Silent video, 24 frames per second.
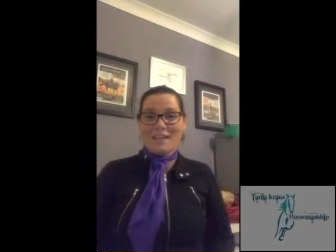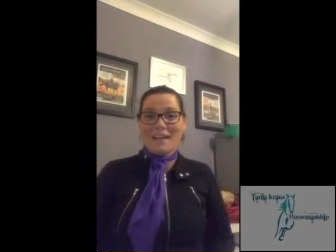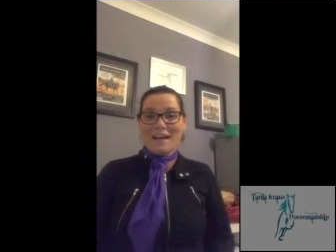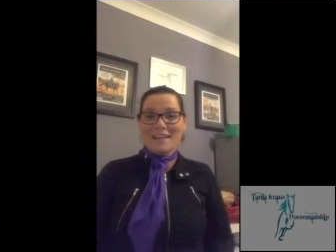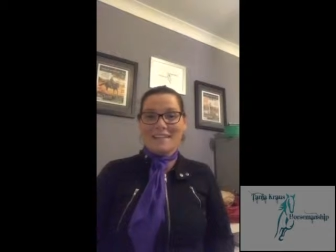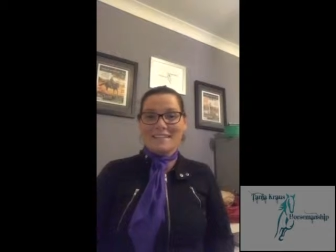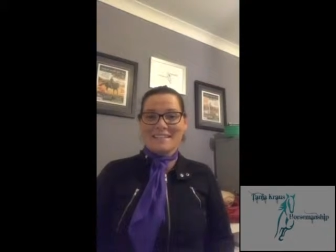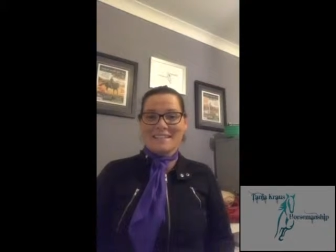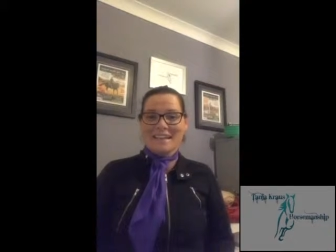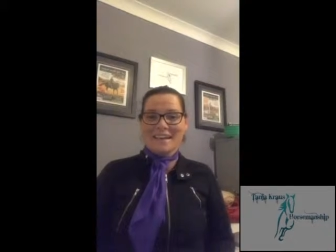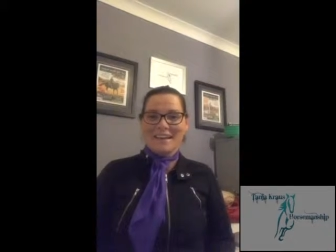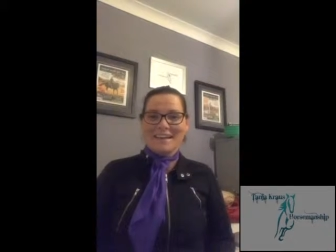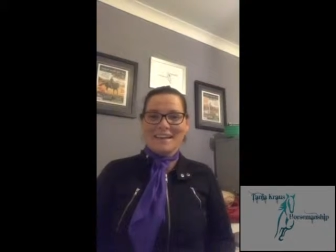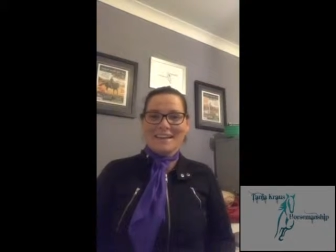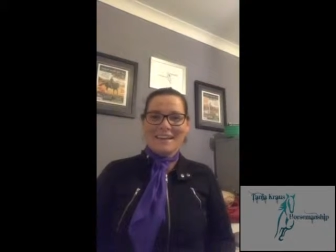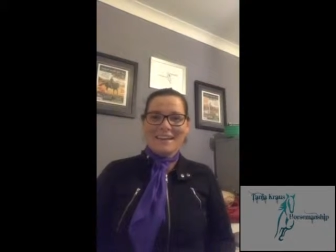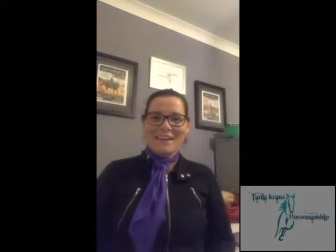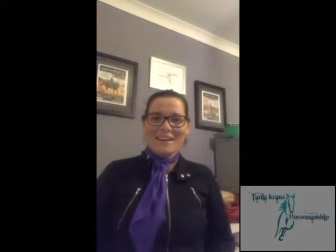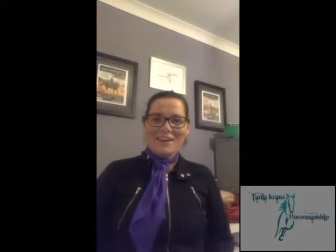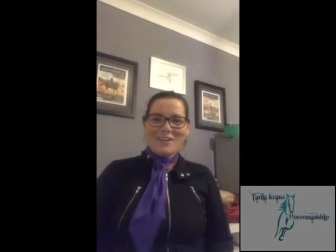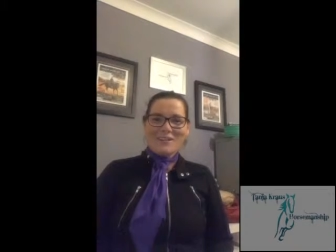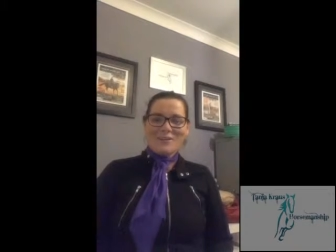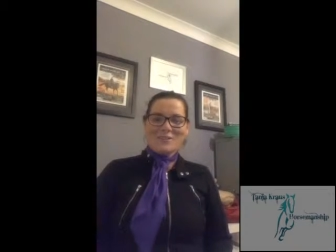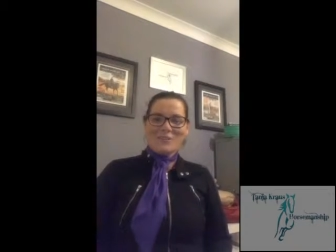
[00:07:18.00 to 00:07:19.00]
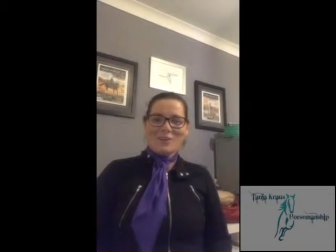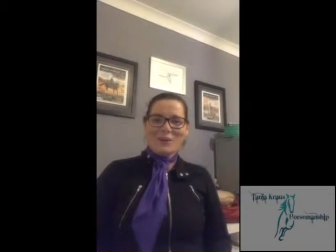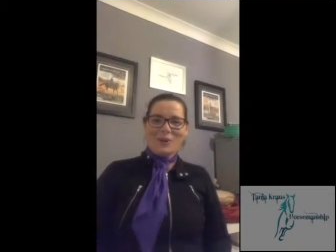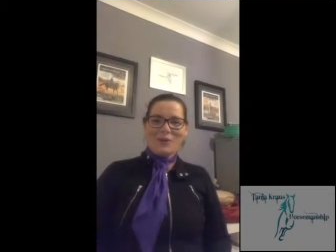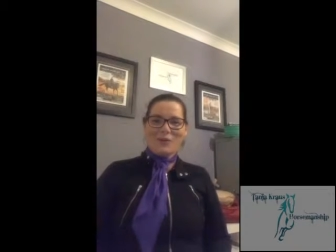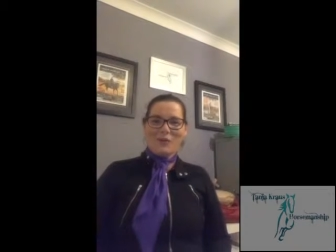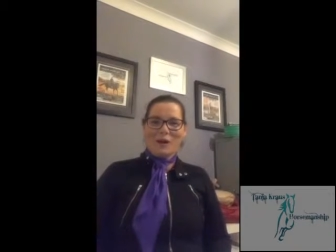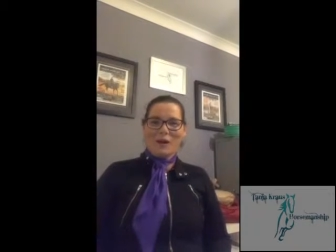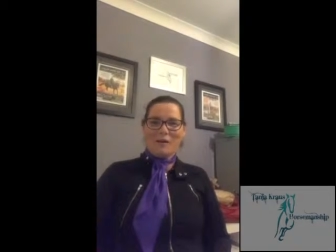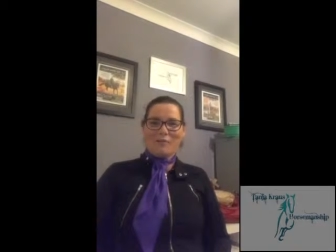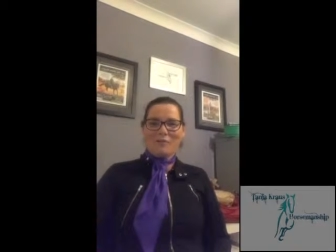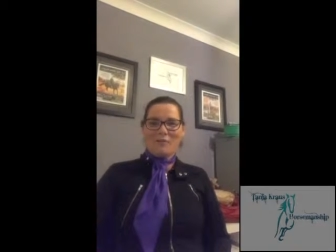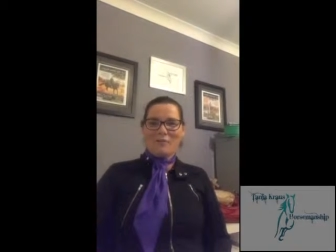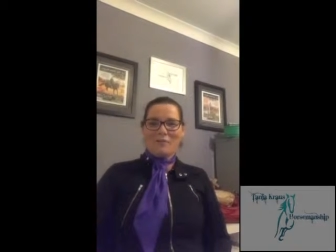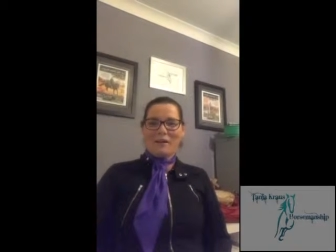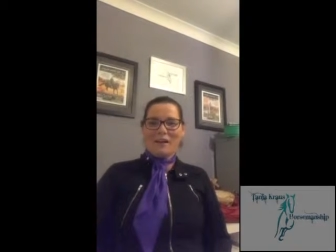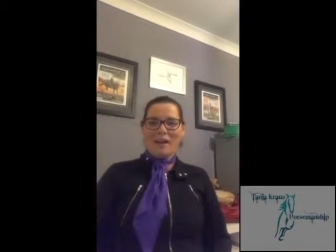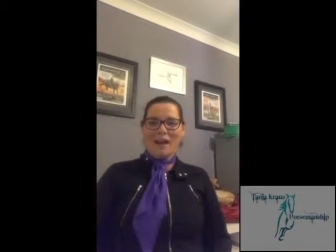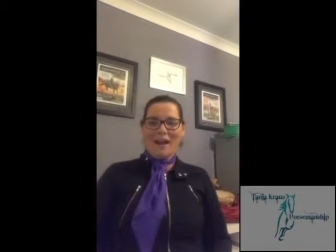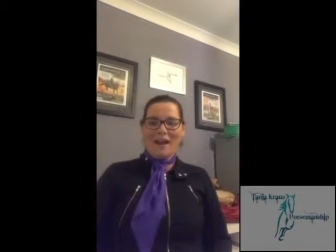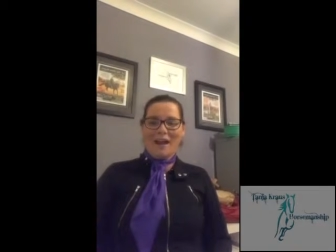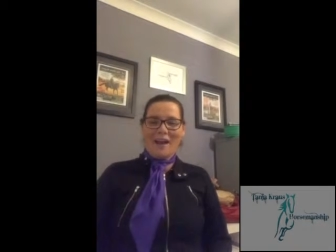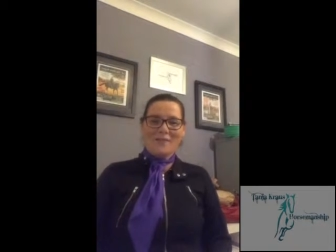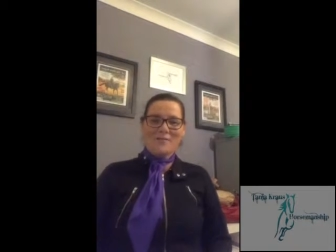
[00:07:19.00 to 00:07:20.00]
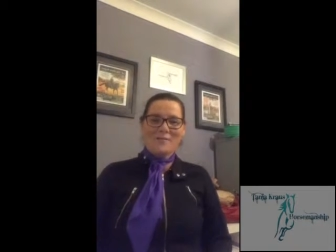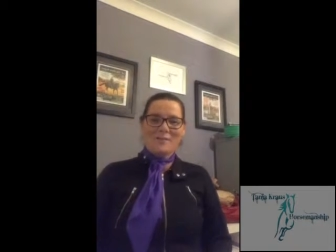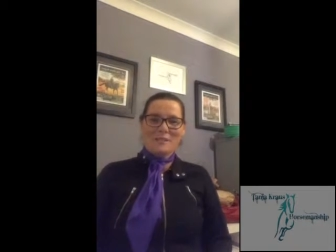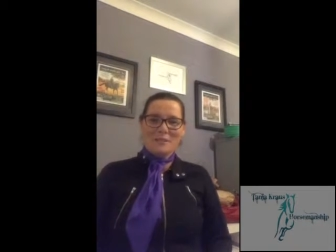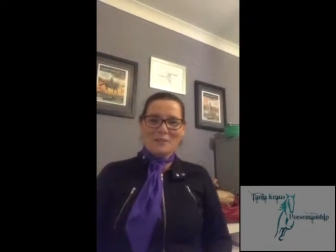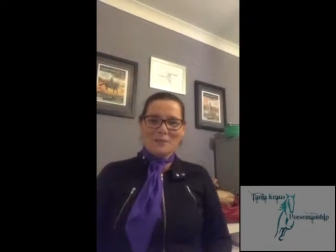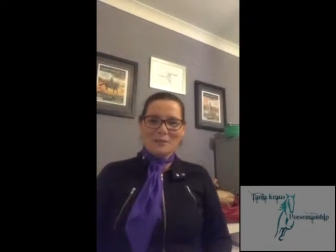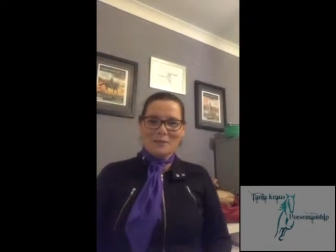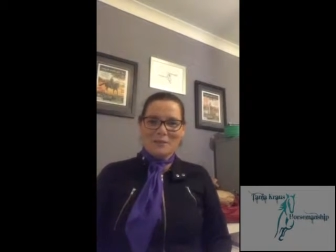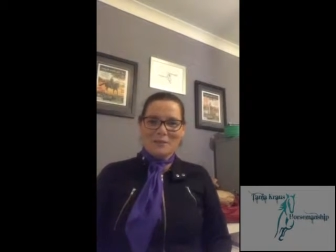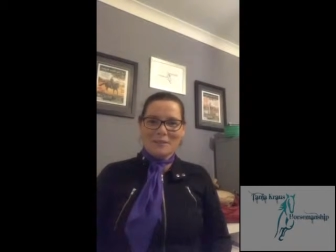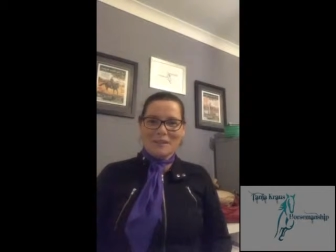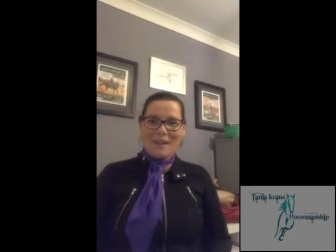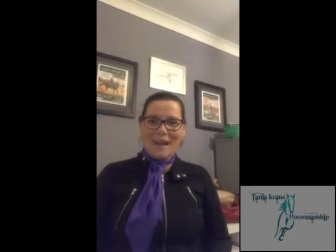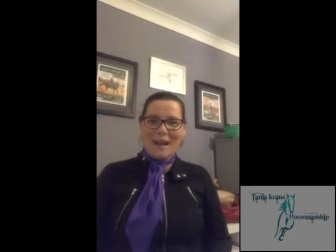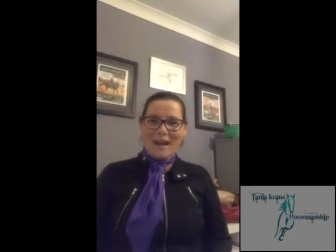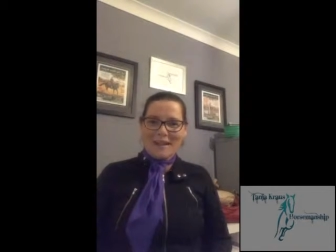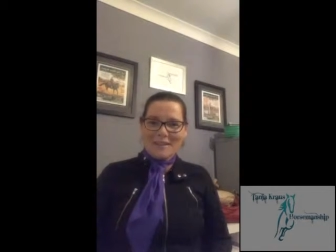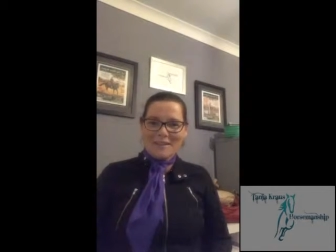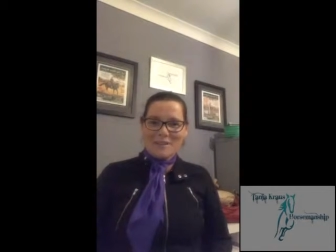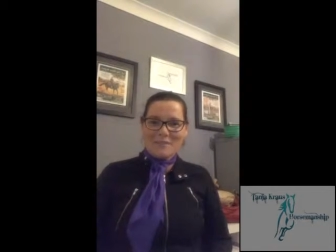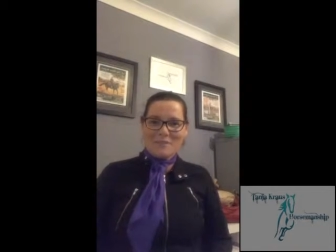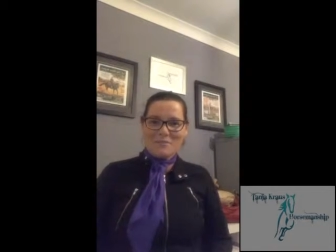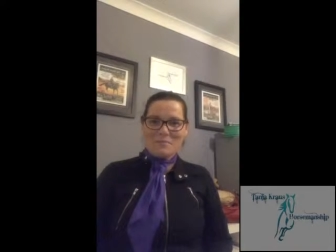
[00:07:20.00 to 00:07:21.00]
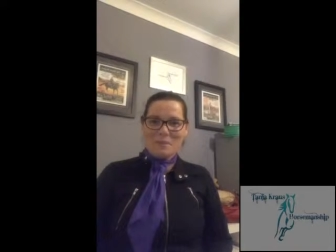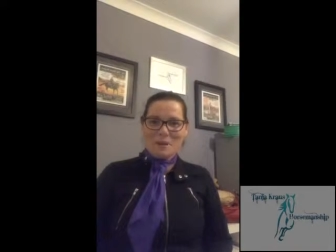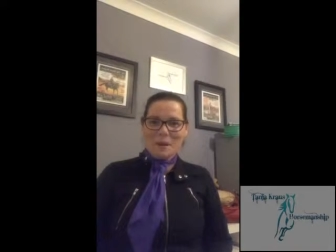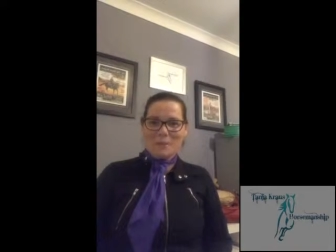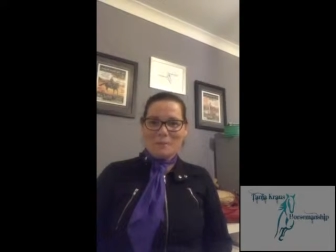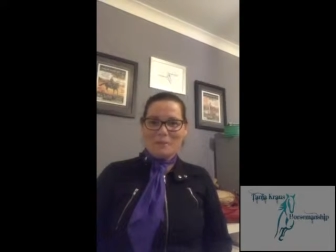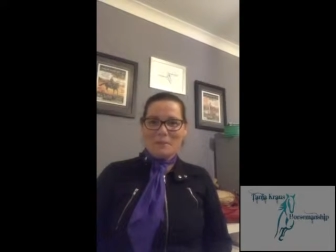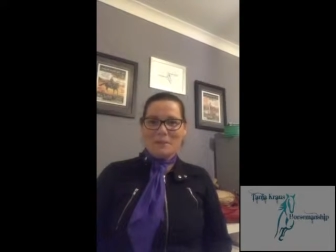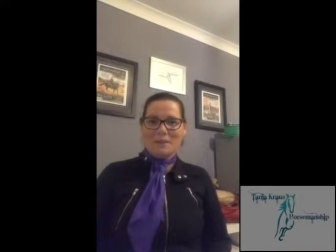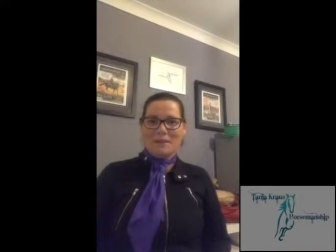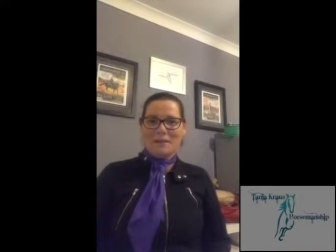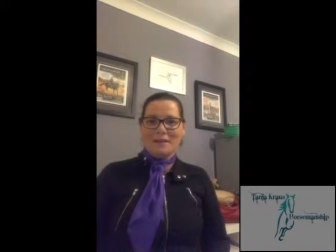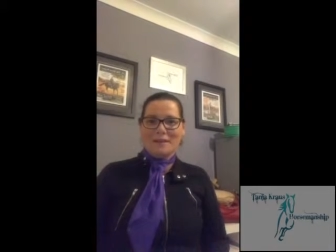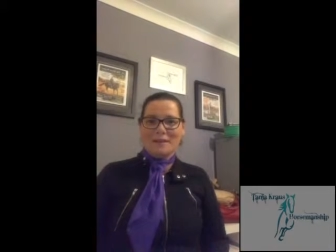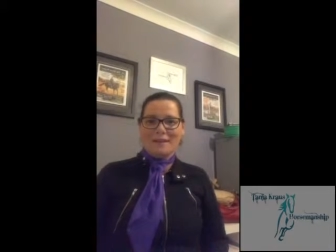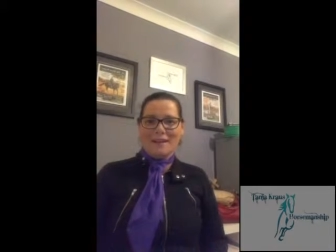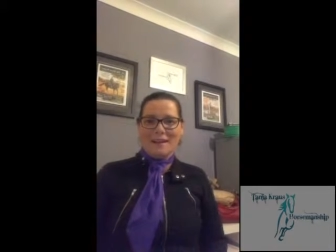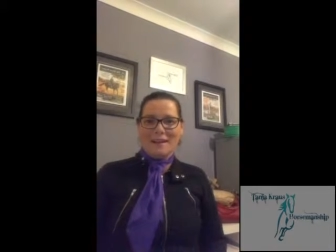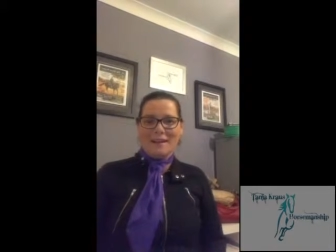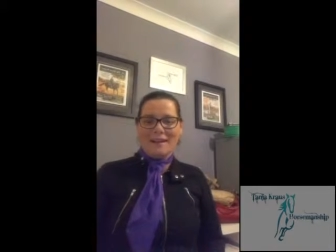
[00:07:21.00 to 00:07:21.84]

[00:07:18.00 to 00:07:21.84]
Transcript: Sunday. So we are absolutely under the pump here,